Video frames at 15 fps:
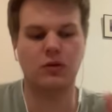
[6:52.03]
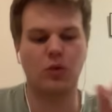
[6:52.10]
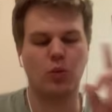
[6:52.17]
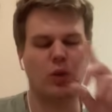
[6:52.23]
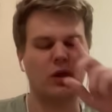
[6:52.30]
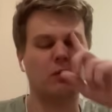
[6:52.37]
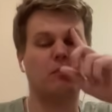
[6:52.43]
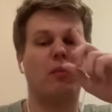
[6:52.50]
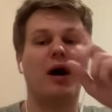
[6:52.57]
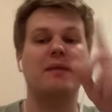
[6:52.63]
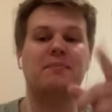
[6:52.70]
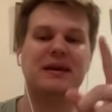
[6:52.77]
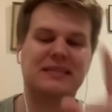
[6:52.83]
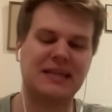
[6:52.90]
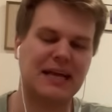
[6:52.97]
Well, my
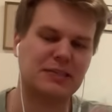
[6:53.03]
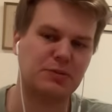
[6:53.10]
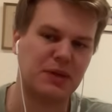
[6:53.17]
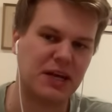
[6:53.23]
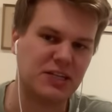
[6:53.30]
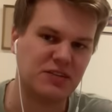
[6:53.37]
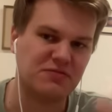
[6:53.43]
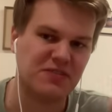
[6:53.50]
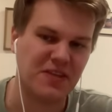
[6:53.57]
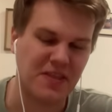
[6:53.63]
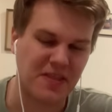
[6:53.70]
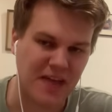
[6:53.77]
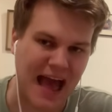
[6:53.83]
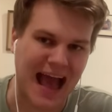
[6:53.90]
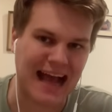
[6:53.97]
best explanation for
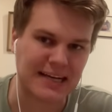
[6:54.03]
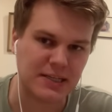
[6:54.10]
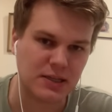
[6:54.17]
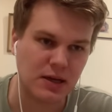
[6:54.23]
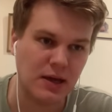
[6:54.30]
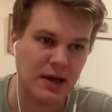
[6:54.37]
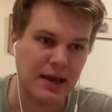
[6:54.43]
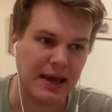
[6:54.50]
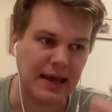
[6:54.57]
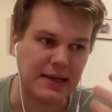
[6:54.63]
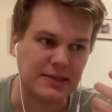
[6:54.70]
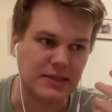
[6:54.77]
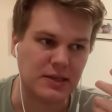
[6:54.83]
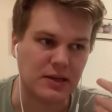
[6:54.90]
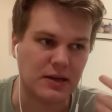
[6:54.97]
that
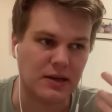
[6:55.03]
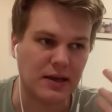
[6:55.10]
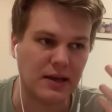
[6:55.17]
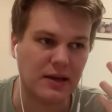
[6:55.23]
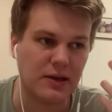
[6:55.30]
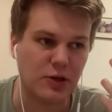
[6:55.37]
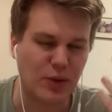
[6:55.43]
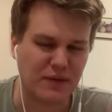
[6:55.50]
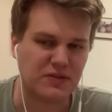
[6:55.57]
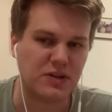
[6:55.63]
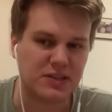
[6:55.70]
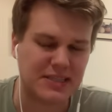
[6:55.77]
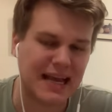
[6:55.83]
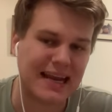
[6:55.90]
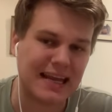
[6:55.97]
is that you have to
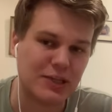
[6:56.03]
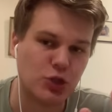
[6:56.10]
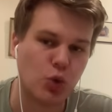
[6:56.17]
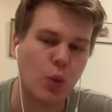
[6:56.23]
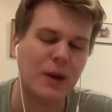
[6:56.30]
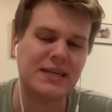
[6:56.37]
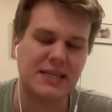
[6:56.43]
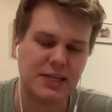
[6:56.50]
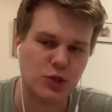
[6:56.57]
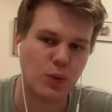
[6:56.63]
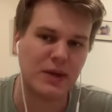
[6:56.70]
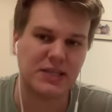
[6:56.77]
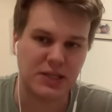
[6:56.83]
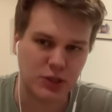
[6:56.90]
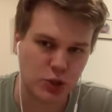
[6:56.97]
understand, in
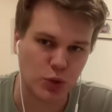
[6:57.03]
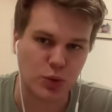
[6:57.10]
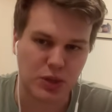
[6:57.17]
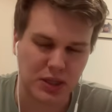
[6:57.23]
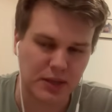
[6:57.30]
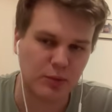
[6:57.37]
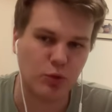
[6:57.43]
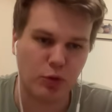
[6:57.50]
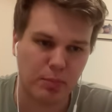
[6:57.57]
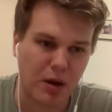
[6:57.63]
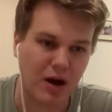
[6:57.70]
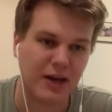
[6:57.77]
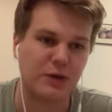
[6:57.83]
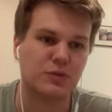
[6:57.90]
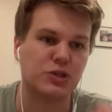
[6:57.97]
2022, the Liberal
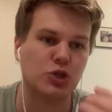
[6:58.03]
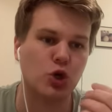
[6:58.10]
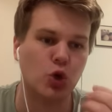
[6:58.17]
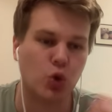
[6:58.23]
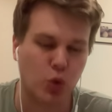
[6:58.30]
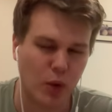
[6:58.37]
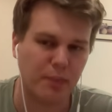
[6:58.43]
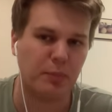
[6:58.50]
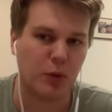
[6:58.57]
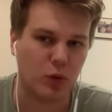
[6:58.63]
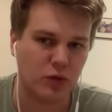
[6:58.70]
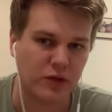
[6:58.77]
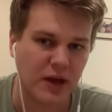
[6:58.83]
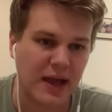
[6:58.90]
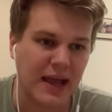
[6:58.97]
Party was
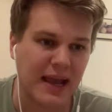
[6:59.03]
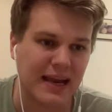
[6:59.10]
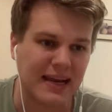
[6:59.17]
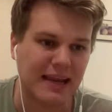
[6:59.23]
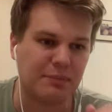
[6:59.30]
crippled in a